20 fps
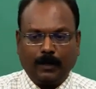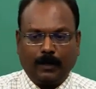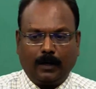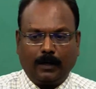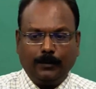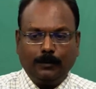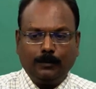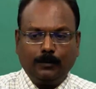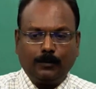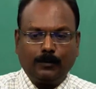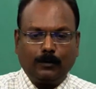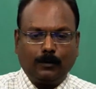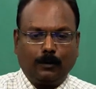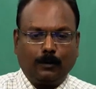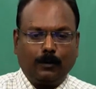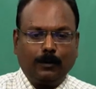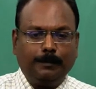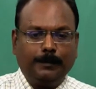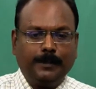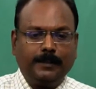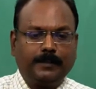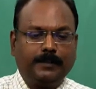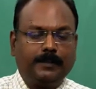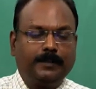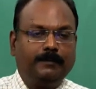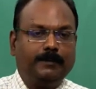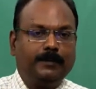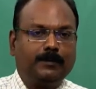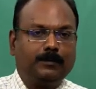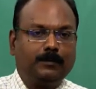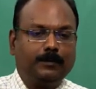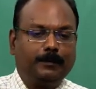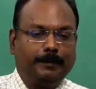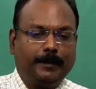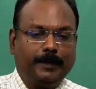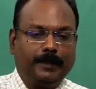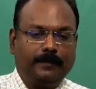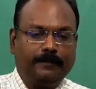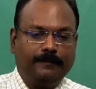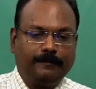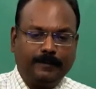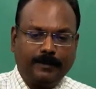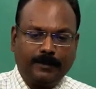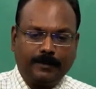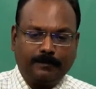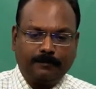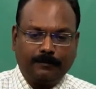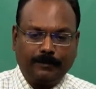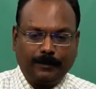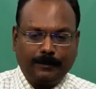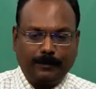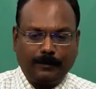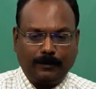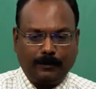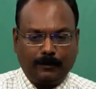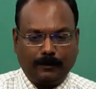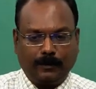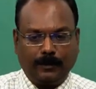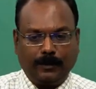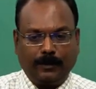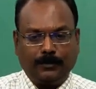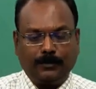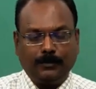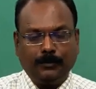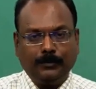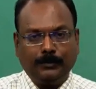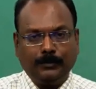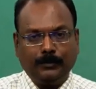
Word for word: I used all my savings to pay the fees for your college.